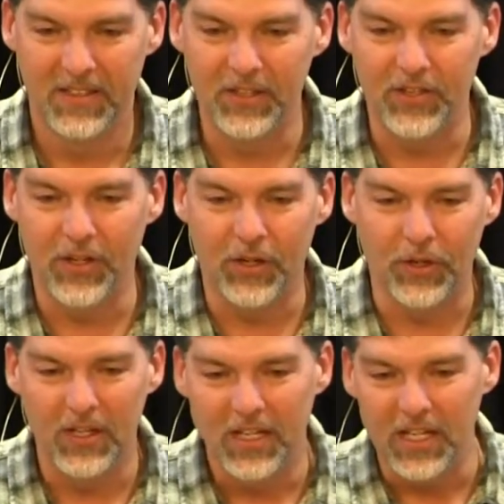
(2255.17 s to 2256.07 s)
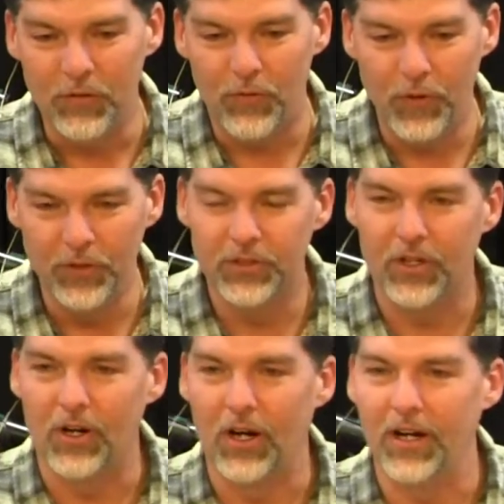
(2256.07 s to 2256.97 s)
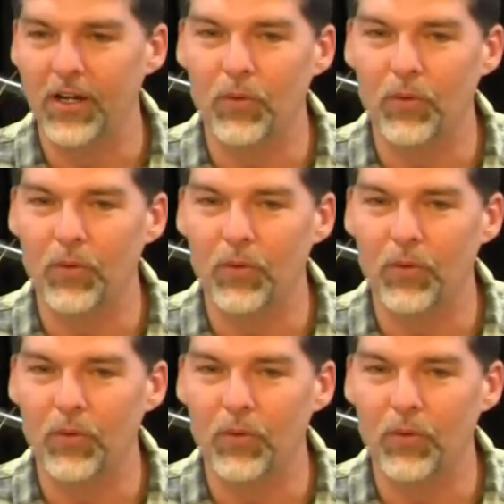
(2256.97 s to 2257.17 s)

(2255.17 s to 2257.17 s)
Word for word: until he fills your heart